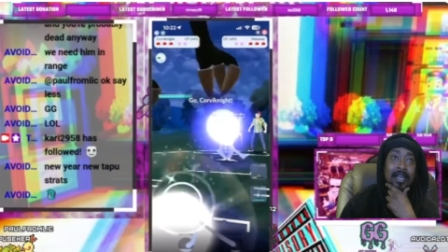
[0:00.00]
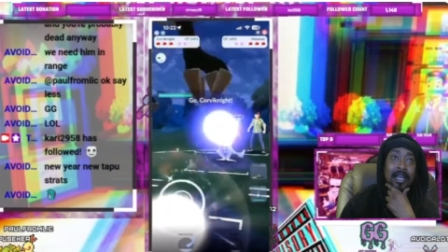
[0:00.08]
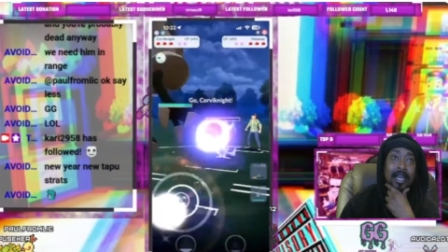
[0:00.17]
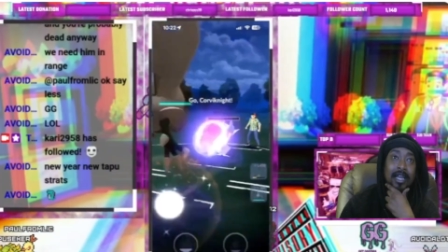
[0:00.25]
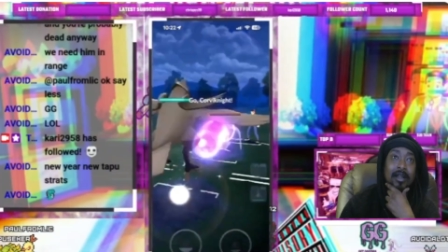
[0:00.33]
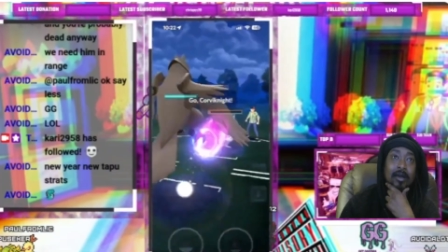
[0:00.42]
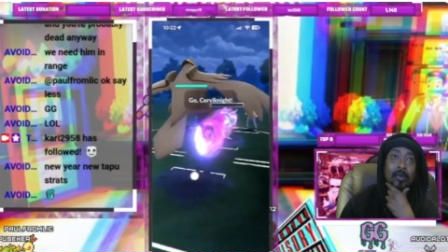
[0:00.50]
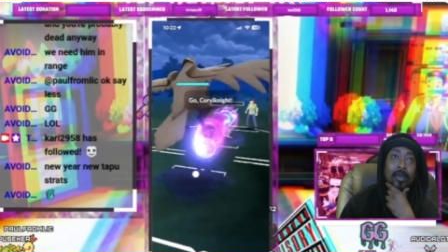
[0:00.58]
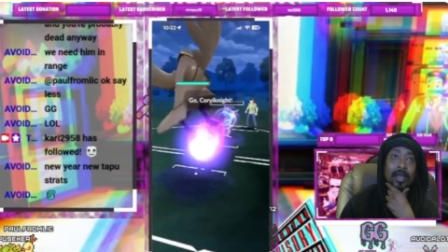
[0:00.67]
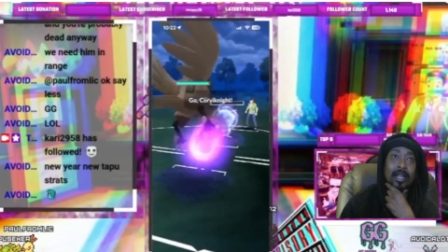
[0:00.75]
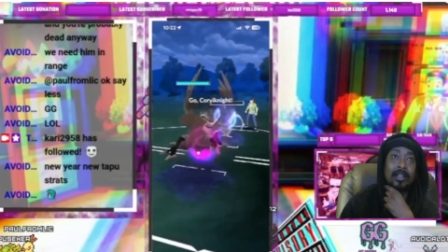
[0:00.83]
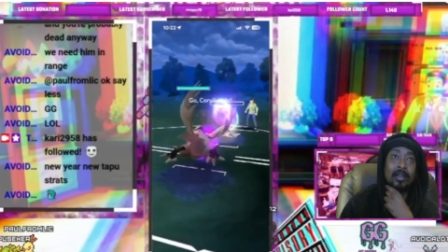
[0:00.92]
And
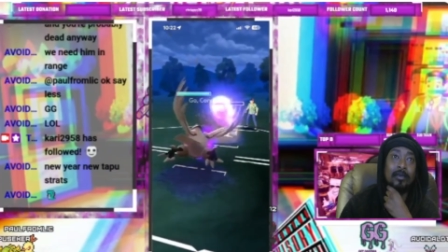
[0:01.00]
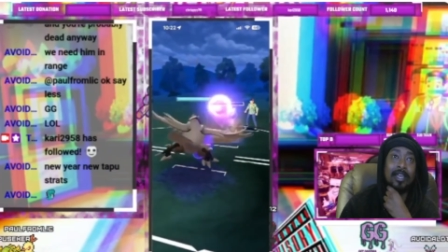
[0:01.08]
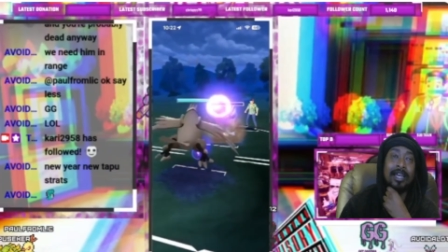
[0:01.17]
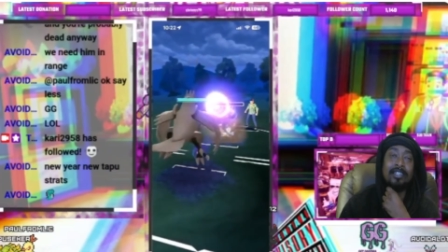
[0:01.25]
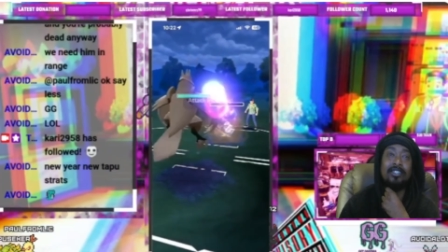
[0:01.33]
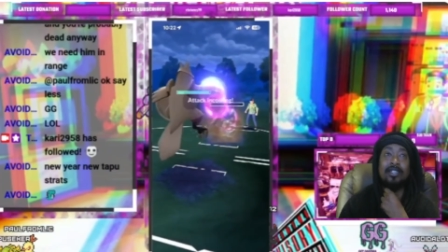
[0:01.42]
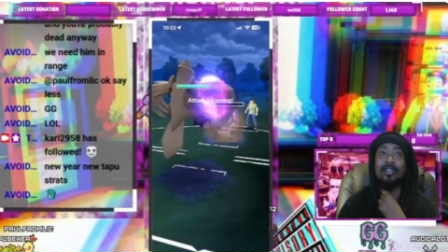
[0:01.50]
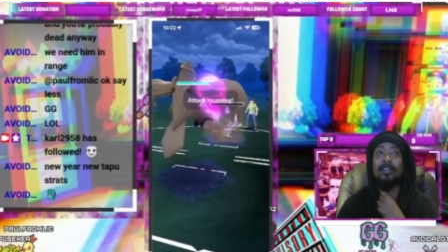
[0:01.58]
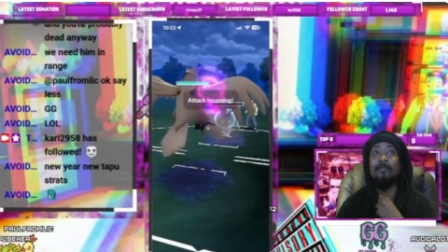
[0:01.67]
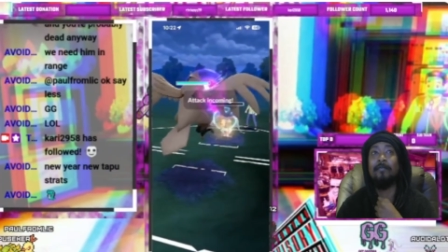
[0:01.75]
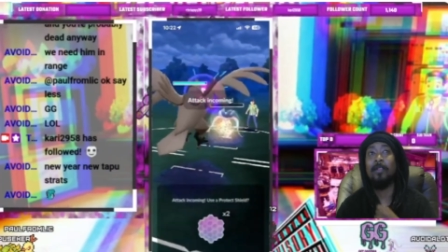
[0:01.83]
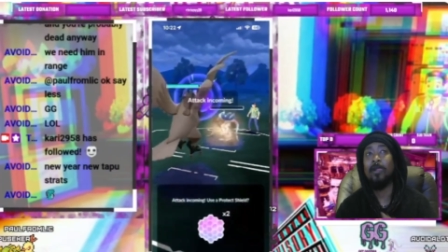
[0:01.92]
we end up catching
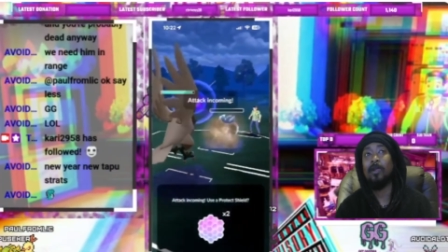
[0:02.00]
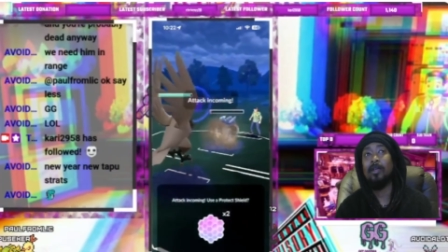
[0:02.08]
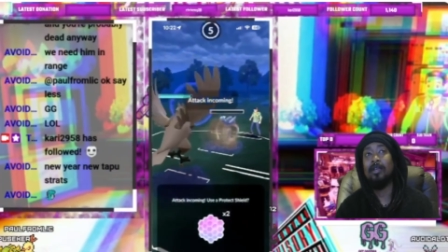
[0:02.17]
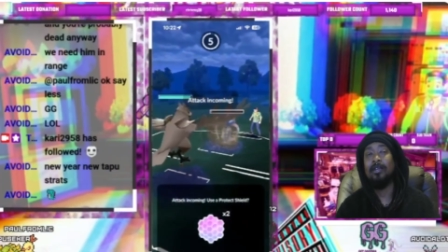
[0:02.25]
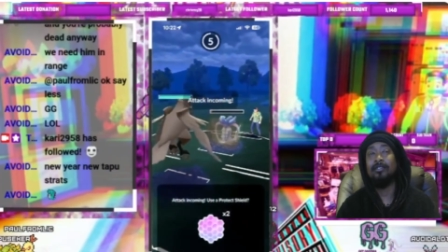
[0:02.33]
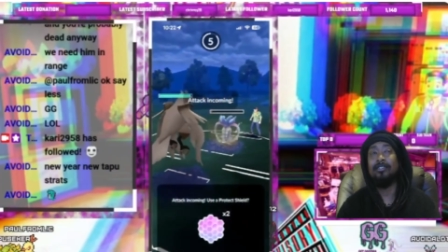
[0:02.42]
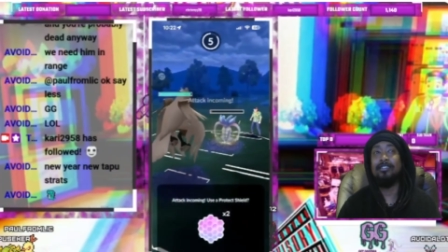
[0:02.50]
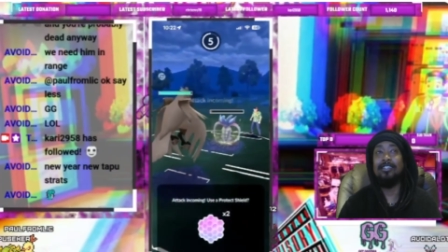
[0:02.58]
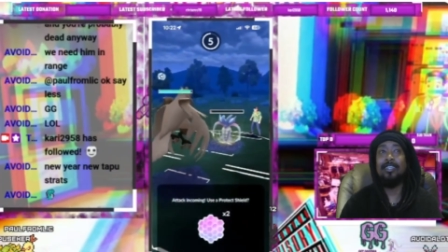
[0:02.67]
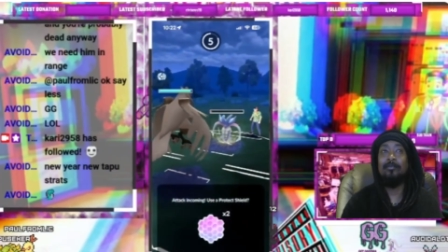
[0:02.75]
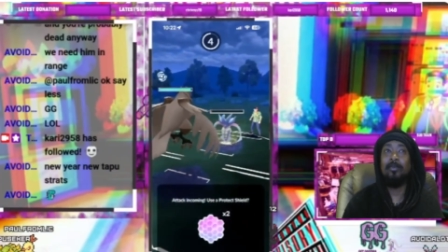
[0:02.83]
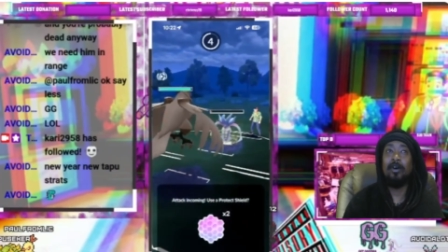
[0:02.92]
the
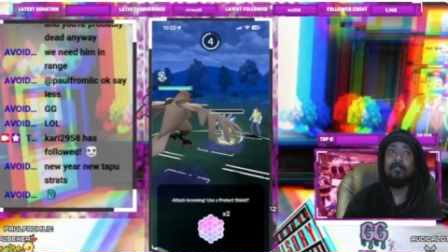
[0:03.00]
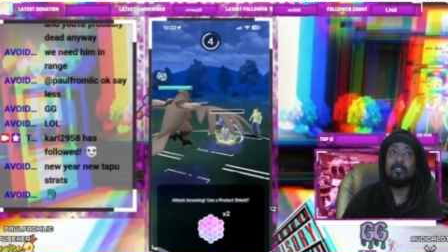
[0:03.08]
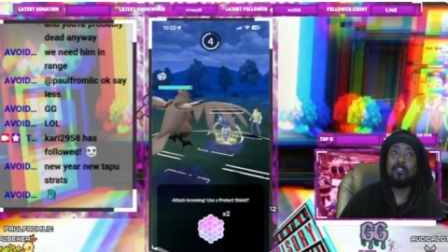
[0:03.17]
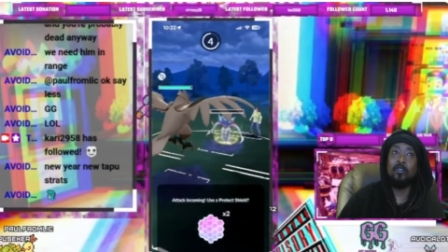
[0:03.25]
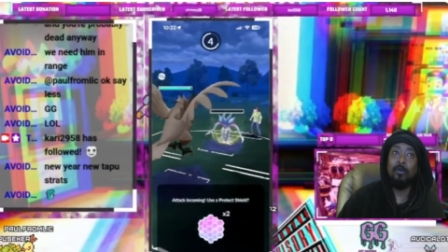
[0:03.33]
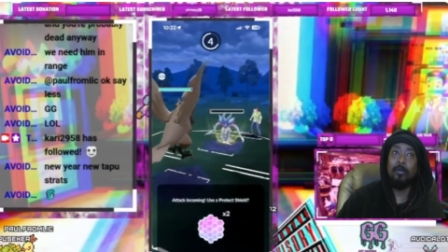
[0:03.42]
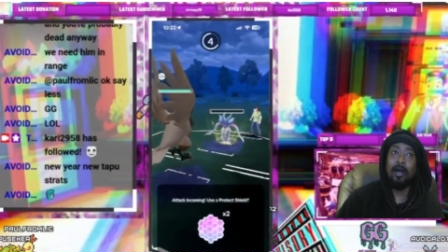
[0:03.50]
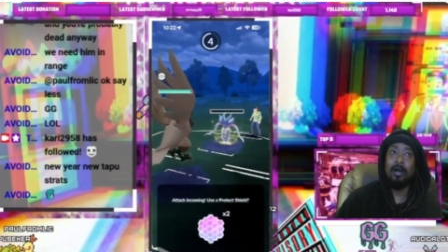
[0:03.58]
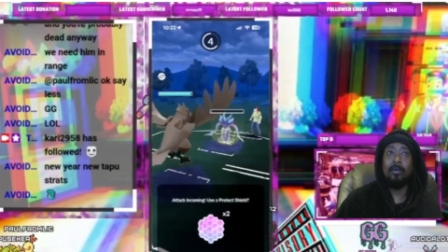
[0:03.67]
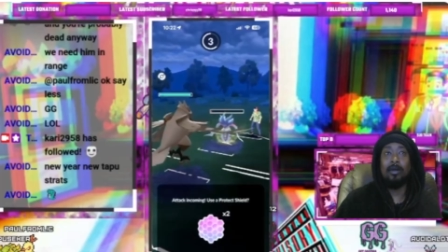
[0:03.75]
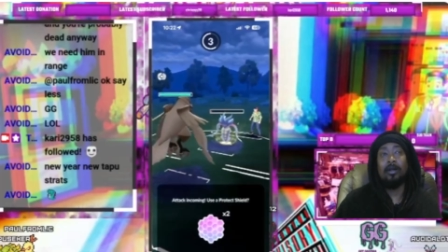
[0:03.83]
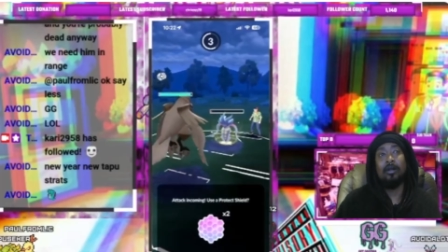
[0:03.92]
debuffed
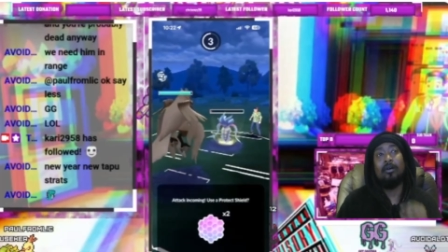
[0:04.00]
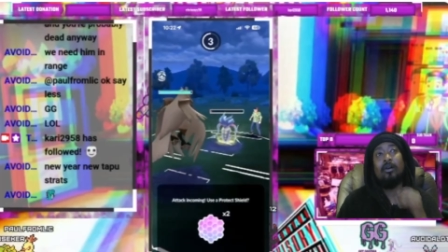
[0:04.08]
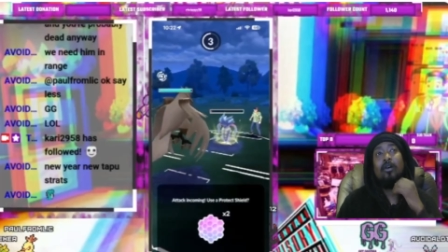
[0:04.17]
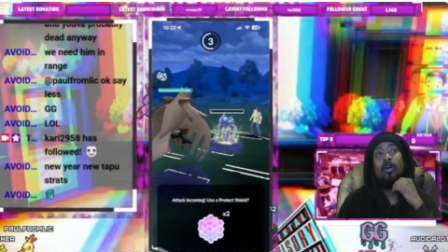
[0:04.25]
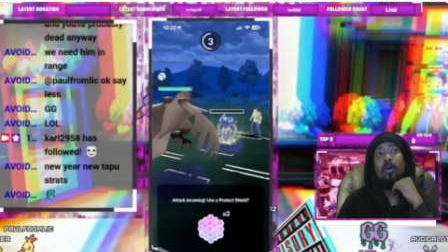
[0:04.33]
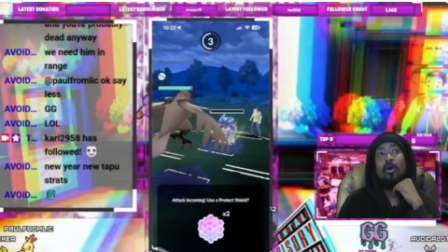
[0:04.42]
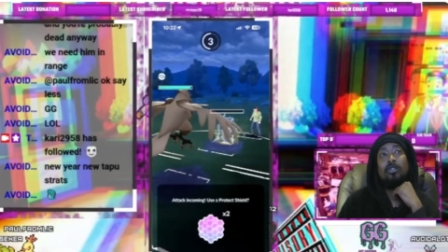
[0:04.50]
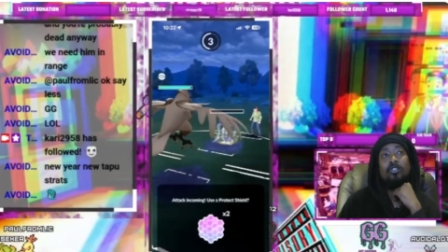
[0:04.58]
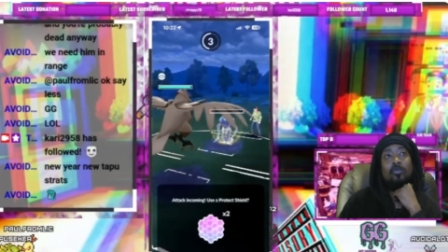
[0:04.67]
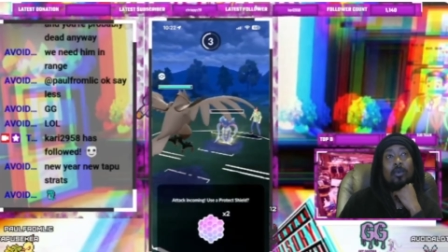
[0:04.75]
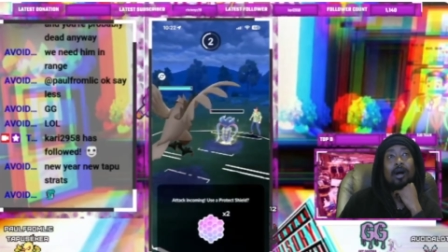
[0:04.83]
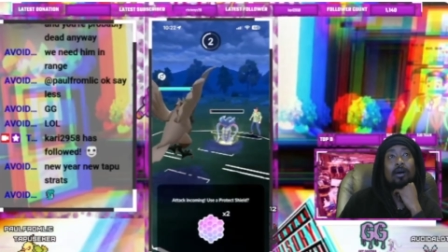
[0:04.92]
superpower
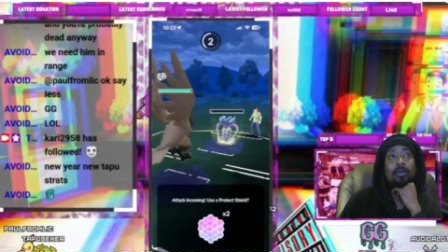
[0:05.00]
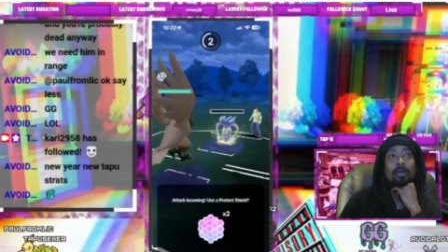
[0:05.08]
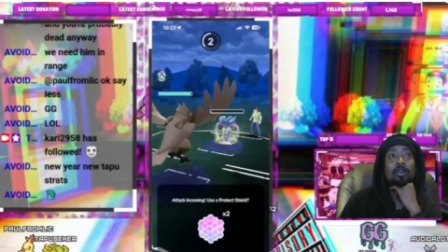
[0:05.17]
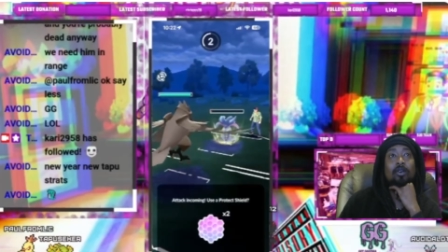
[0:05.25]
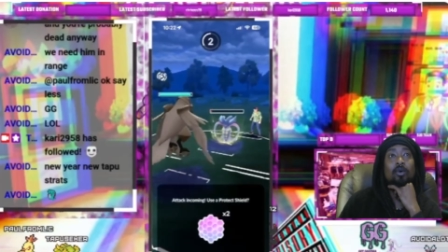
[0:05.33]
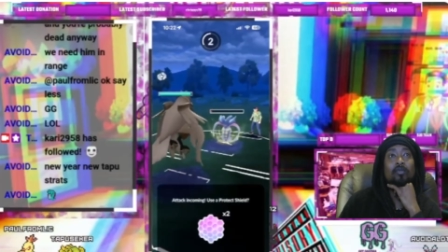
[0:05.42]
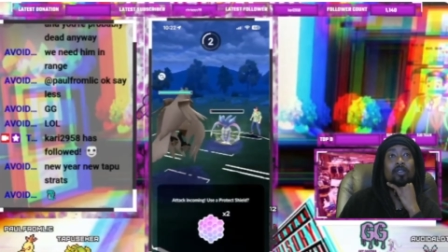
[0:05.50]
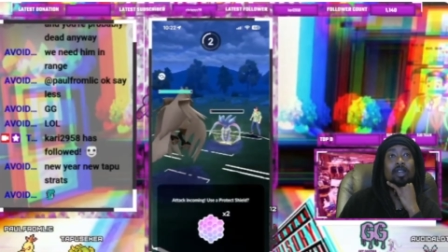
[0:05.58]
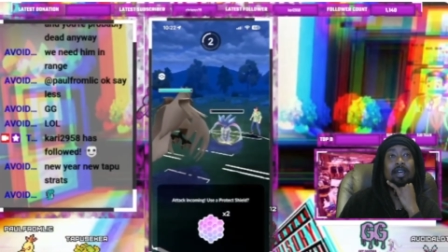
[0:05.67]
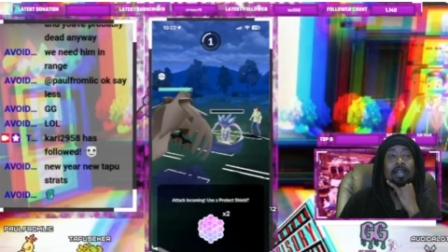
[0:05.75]
onto our Corviknight.